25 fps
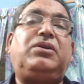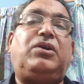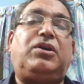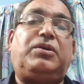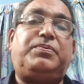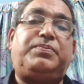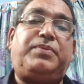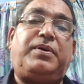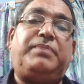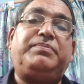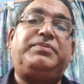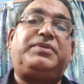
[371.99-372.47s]

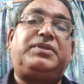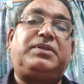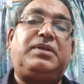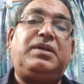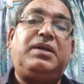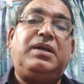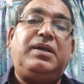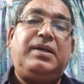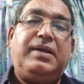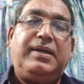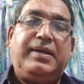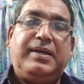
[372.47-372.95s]
or from
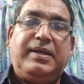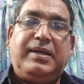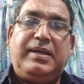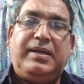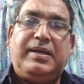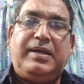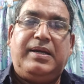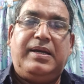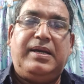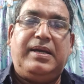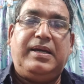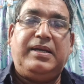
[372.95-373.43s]

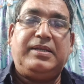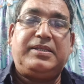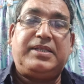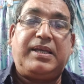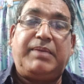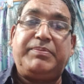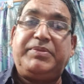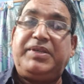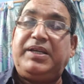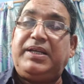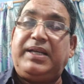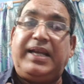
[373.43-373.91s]

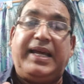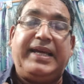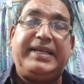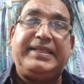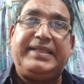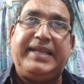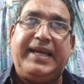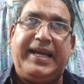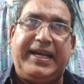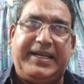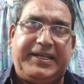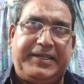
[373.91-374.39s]
something like
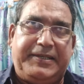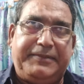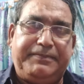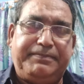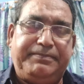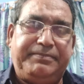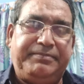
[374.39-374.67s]
that.